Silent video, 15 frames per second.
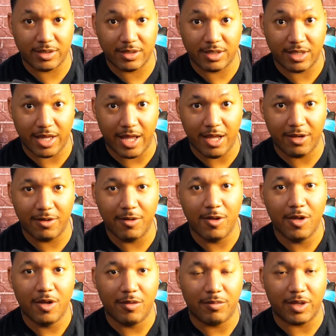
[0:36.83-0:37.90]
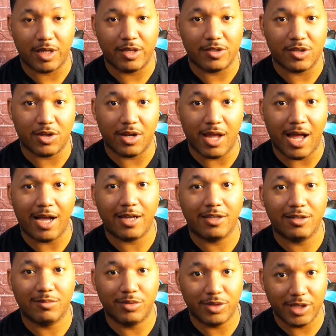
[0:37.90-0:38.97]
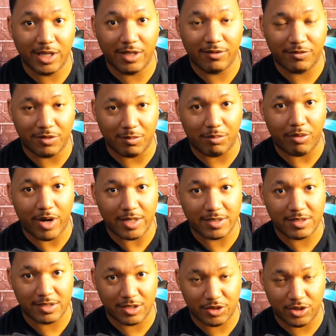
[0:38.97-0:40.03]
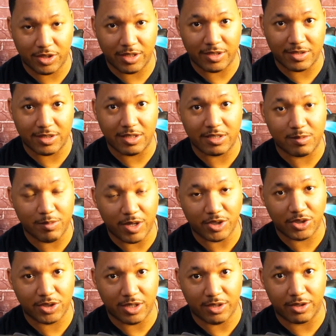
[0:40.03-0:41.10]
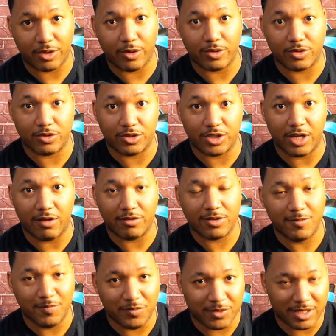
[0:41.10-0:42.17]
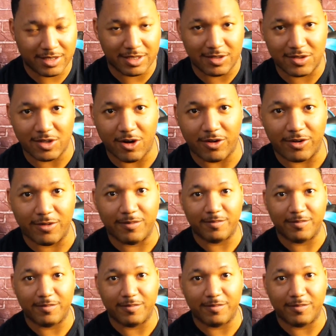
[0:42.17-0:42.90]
to the end because you're not going to believe the prices that you're going to see, especially on the grocery shelves. Let's get started.